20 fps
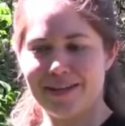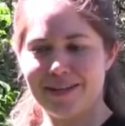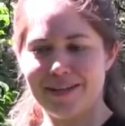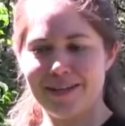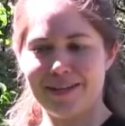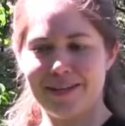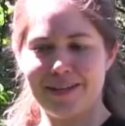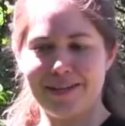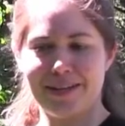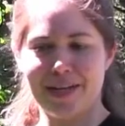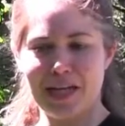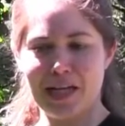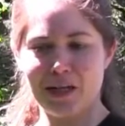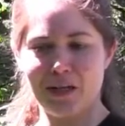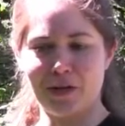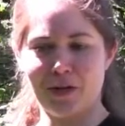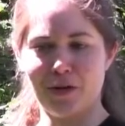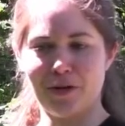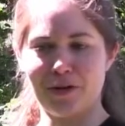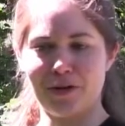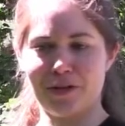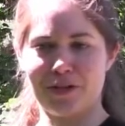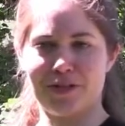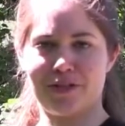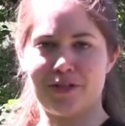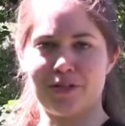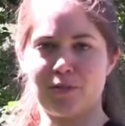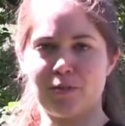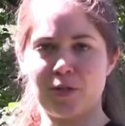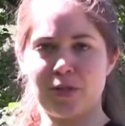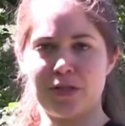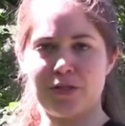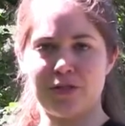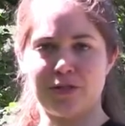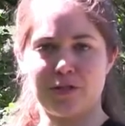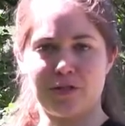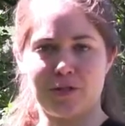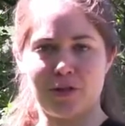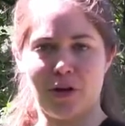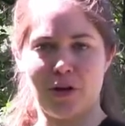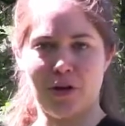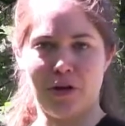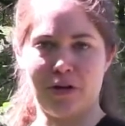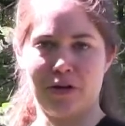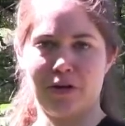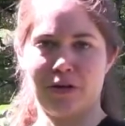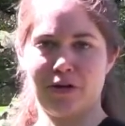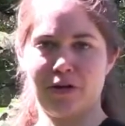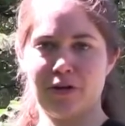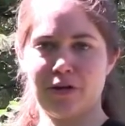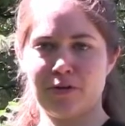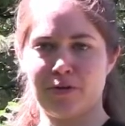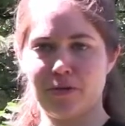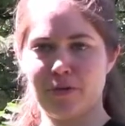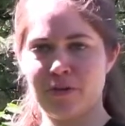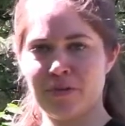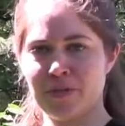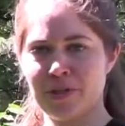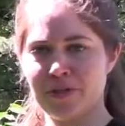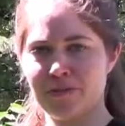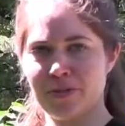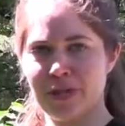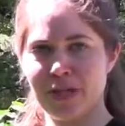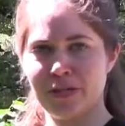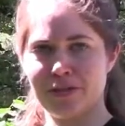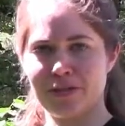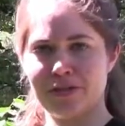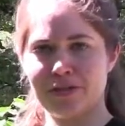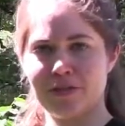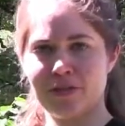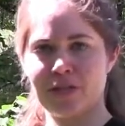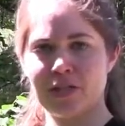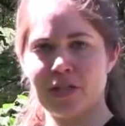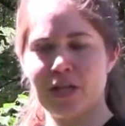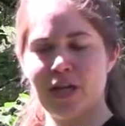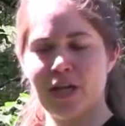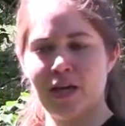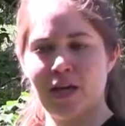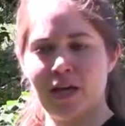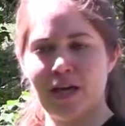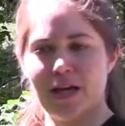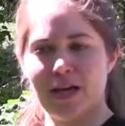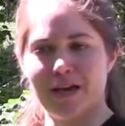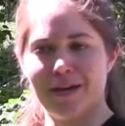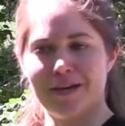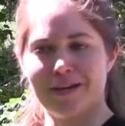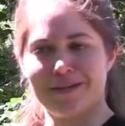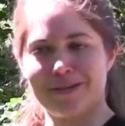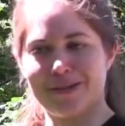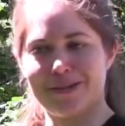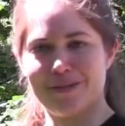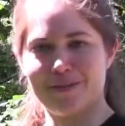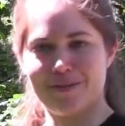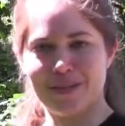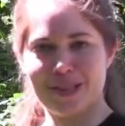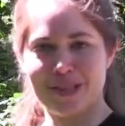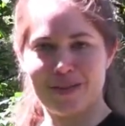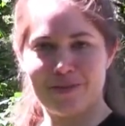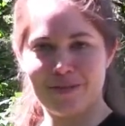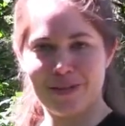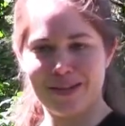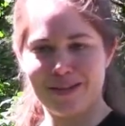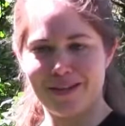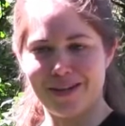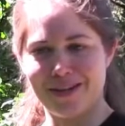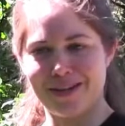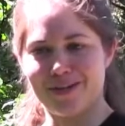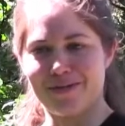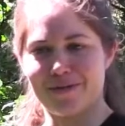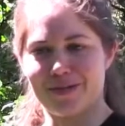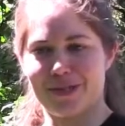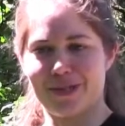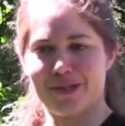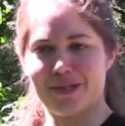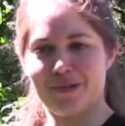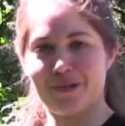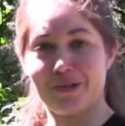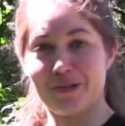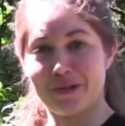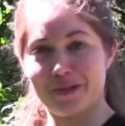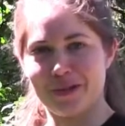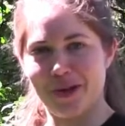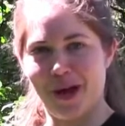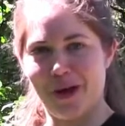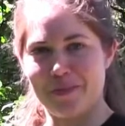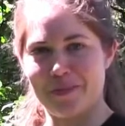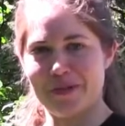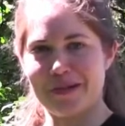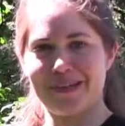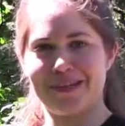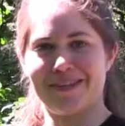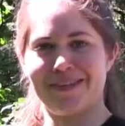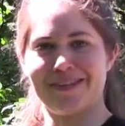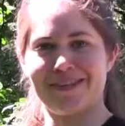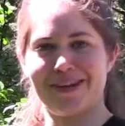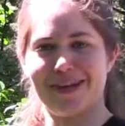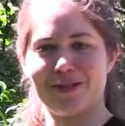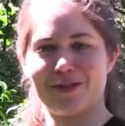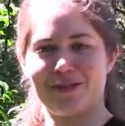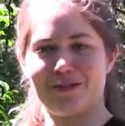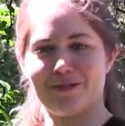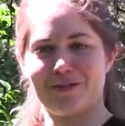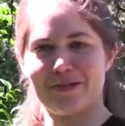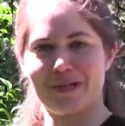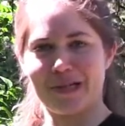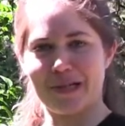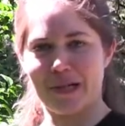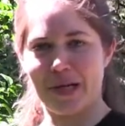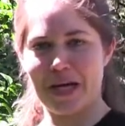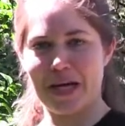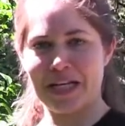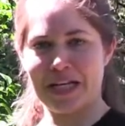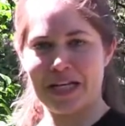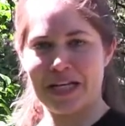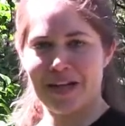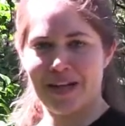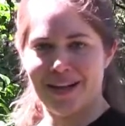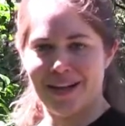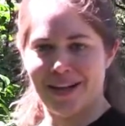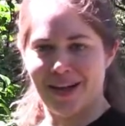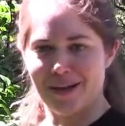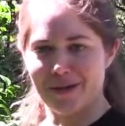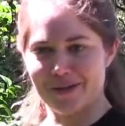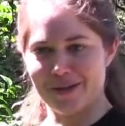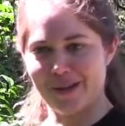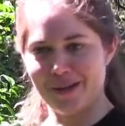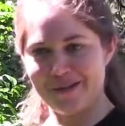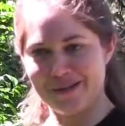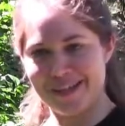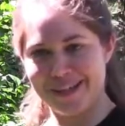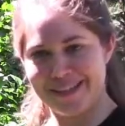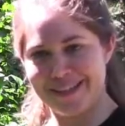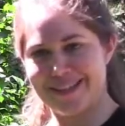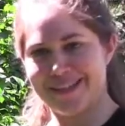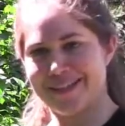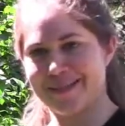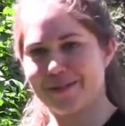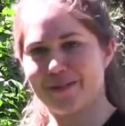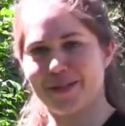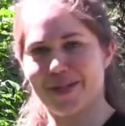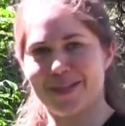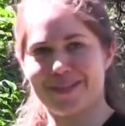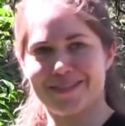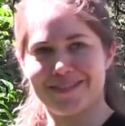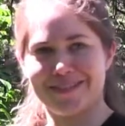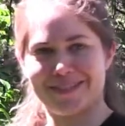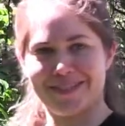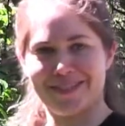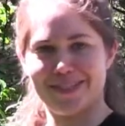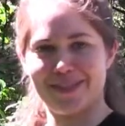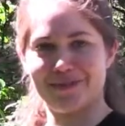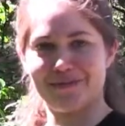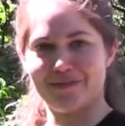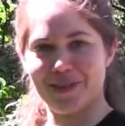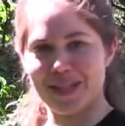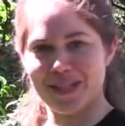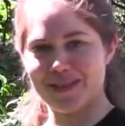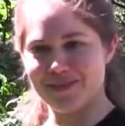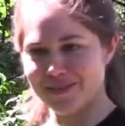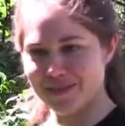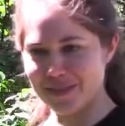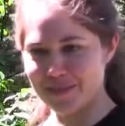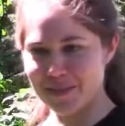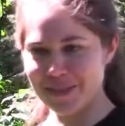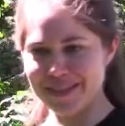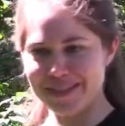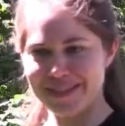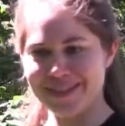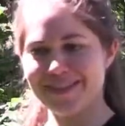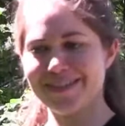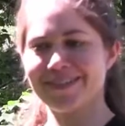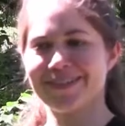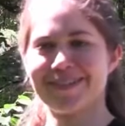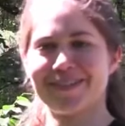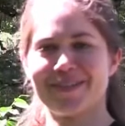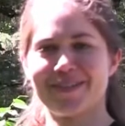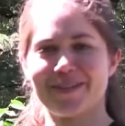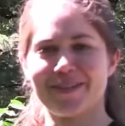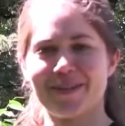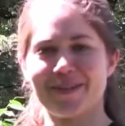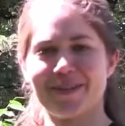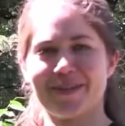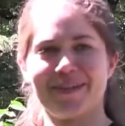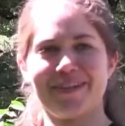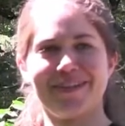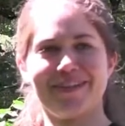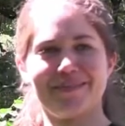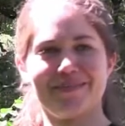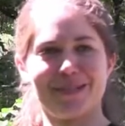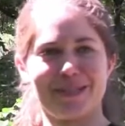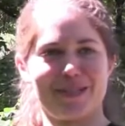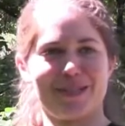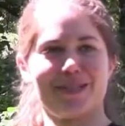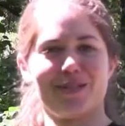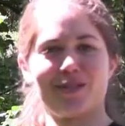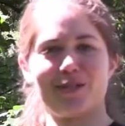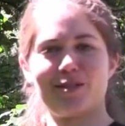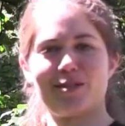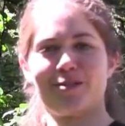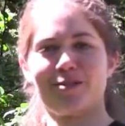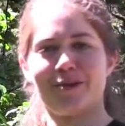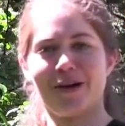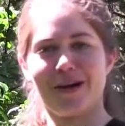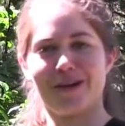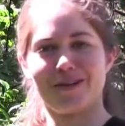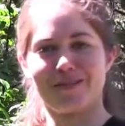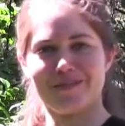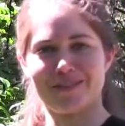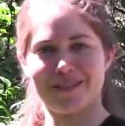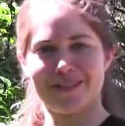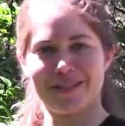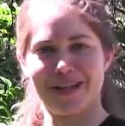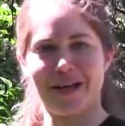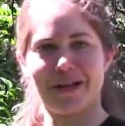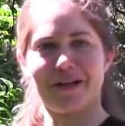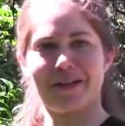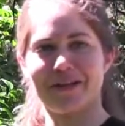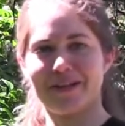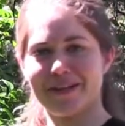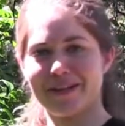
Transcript: he had noticed some research on earthworm invasions and convinced me that it was a cool topic that I should work on. I was already interested in invasive species, so it wasn't too hard of a sell